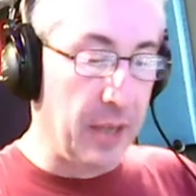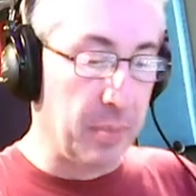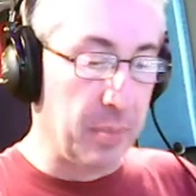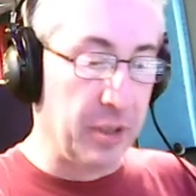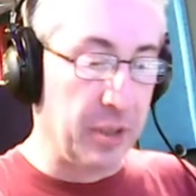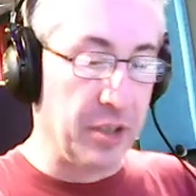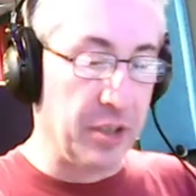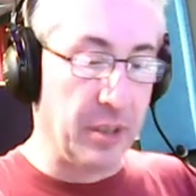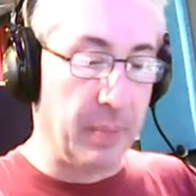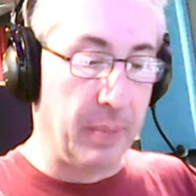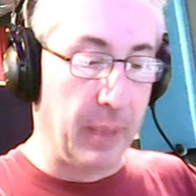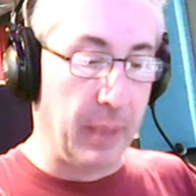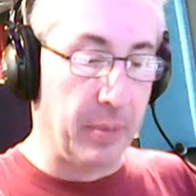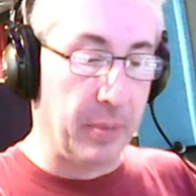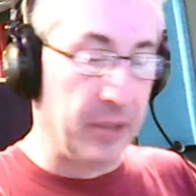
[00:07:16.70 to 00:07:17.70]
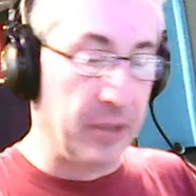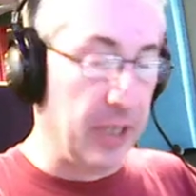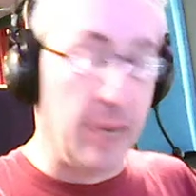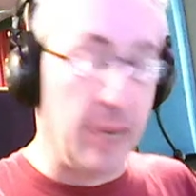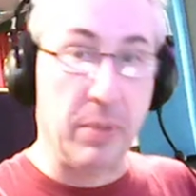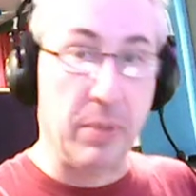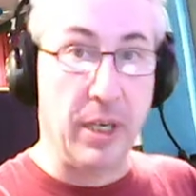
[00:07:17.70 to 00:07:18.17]
under paper, the top
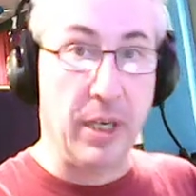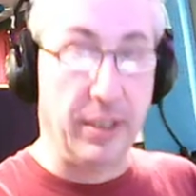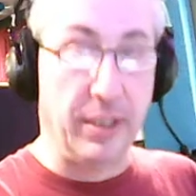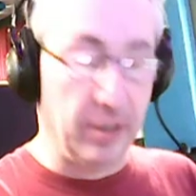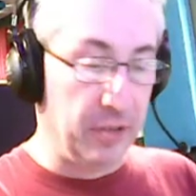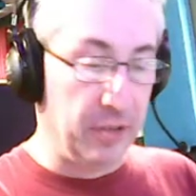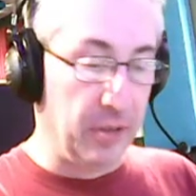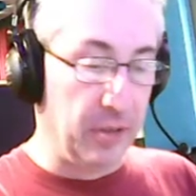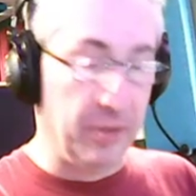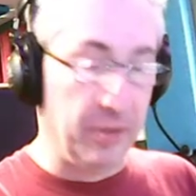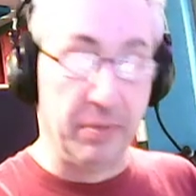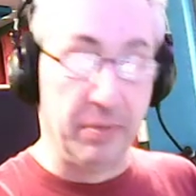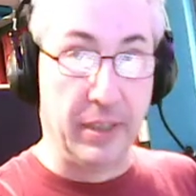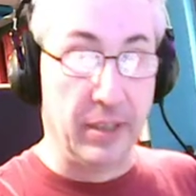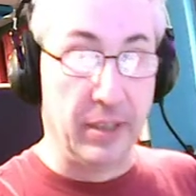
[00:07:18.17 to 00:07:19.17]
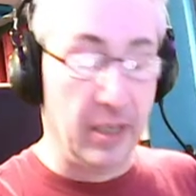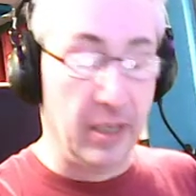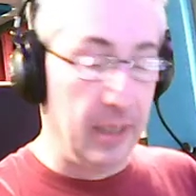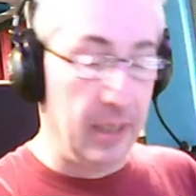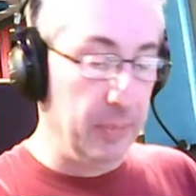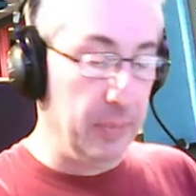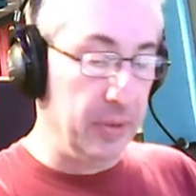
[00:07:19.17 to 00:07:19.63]
line does go 3
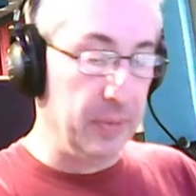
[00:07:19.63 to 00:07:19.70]
times.